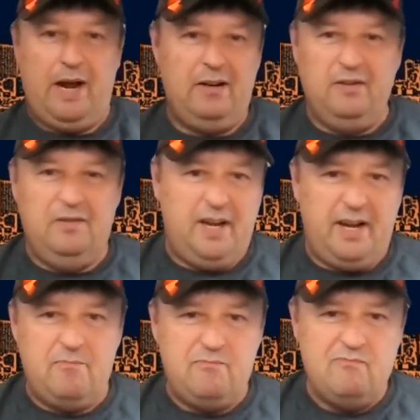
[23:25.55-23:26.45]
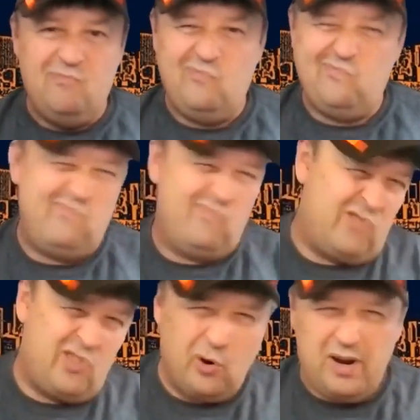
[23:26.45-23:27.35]
I live like
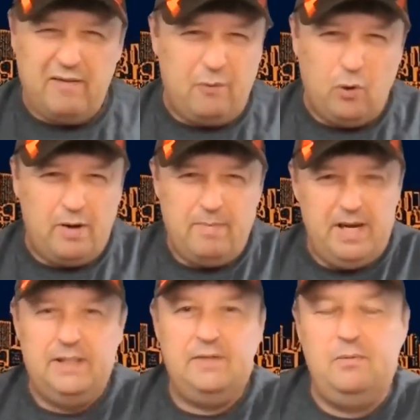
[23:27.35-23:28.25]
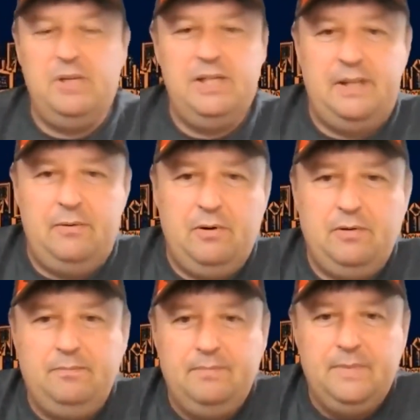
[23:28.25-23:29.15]
30, 40 minutes from Disney World.